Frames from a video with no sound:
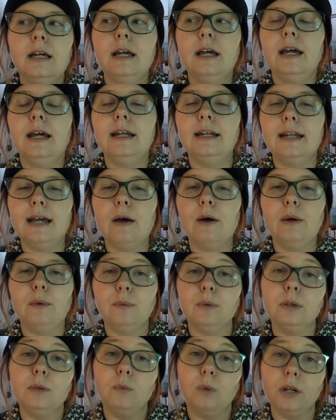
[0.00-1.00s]
And now I
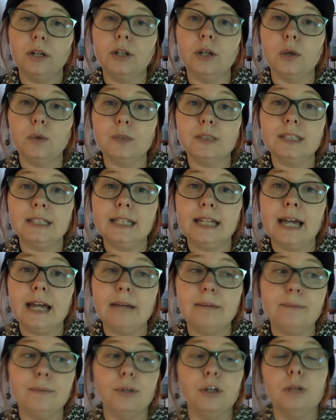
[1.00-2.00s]
really want to go see
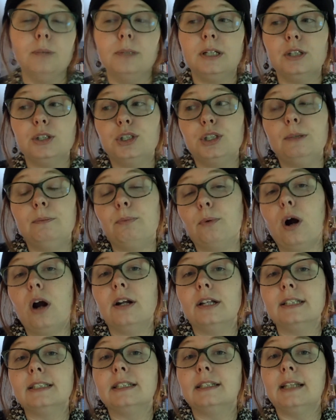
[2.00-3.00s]
Edinburgh because she brought
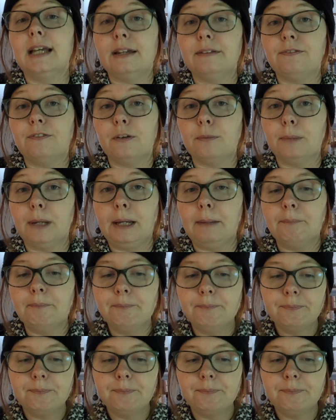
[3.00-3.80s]
it to life for me.